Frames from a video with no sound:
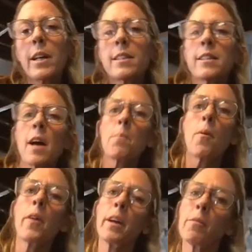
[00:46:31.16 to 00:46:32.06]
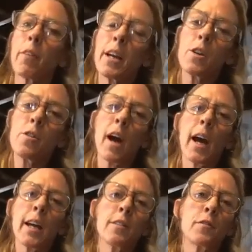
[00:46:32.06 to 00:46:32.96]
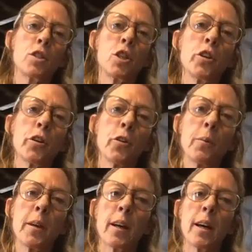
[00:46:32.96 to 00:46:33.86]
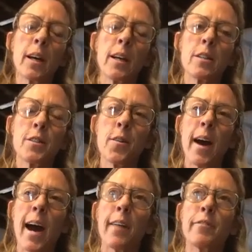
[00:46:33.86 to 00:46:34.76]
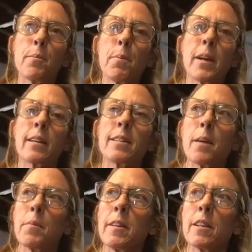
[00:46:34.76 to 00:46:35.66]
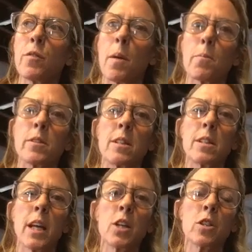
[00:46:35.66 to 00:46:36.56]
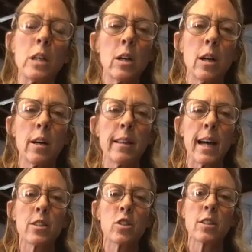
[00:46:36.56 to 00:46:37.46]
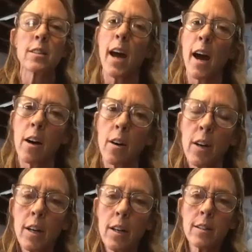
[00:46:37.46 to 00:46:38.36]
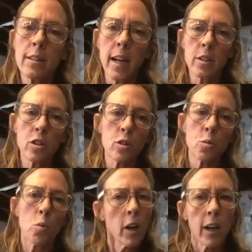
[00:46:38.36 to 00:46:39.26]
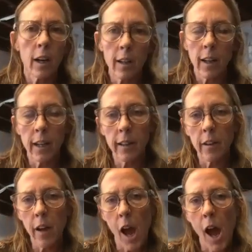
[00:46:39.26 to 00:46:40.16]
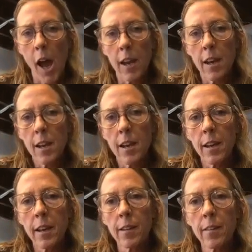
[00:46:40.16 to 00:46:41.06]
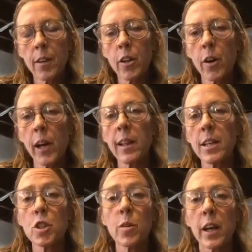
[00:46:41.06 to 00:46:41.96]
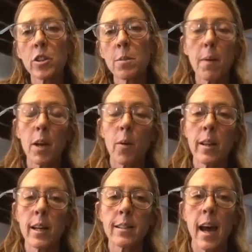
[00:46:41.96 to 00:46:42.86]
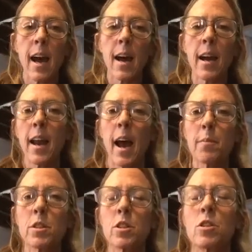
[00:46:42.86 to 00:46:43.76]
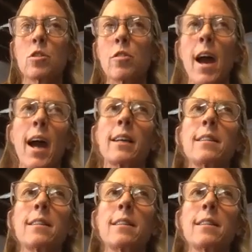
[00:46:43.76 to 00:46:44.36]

at some point, right, you kind of do, because you have to pick something that's representational. That's just how stencils work. Like they're not, you know, unless you actually make one that's an abstract